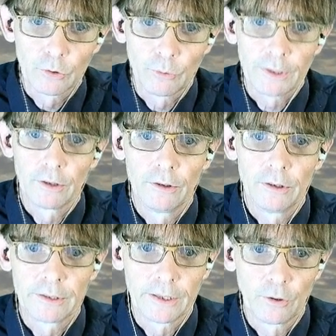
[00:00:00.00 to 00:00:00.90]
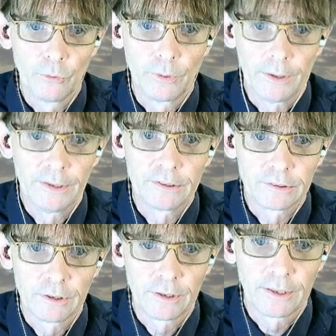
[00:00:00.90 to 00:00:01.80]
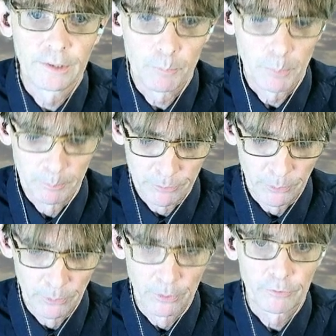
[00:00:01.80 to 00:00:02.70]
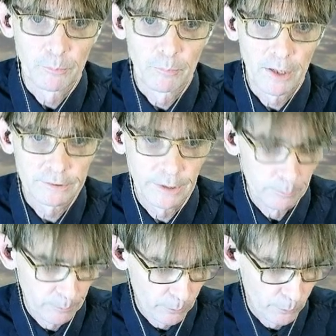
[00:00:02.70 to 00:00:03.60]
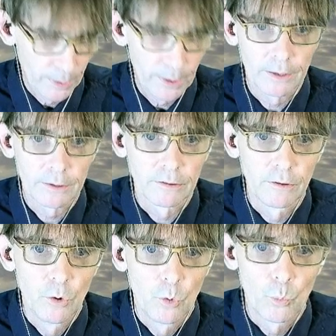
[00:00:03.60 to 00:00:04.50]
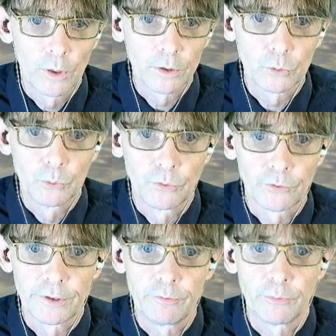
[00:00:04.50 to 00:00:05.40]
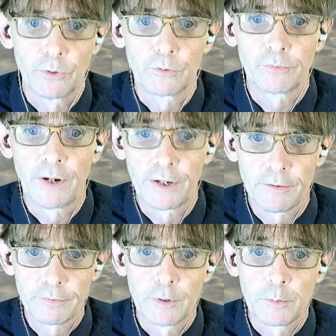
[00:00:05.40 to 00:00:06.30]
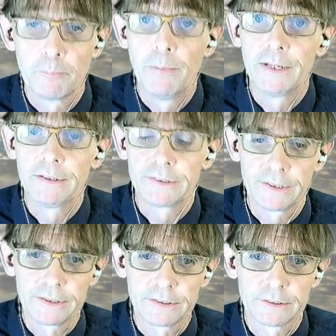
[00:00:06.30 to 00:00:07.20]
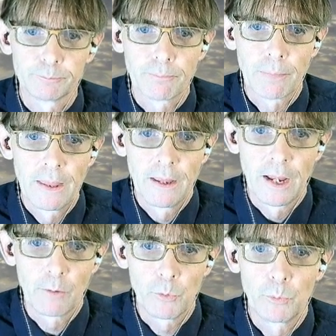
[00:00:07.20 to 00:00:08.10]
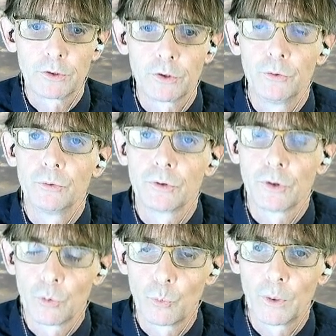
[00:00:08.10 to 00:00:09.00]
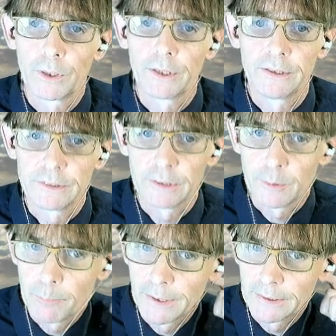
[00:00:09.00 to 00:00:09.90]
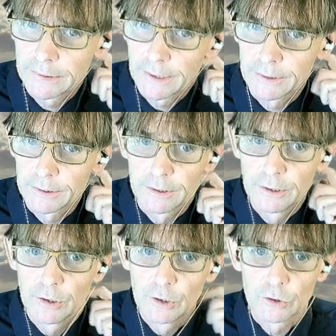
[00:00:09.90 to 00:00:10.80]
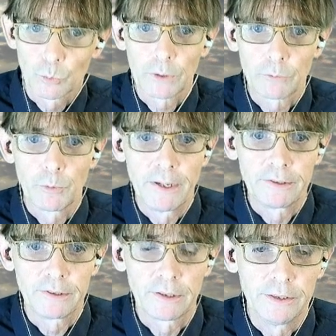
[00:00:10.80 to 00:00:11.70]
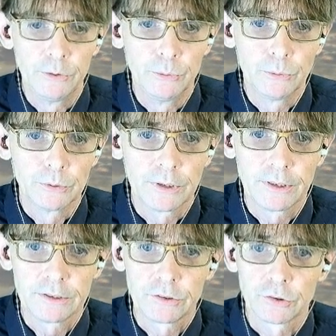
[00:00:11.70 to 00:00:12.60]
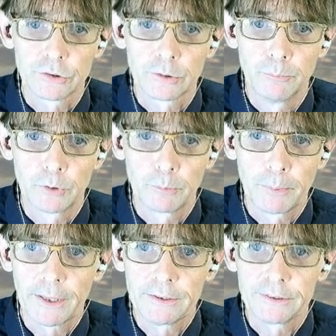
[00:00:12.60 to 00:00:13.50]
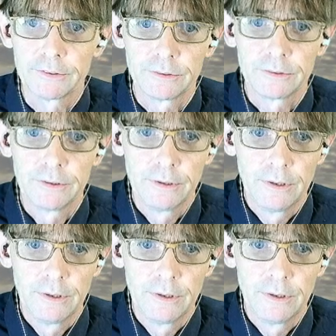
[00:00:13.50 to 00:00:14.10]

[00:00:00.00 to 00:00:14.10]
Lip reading: So let's take a look at this example before from last time. We had 1, 2, 3, 4, 5, base 6, and we want to know what it is in base 10. So what we basically do is just a multiplication.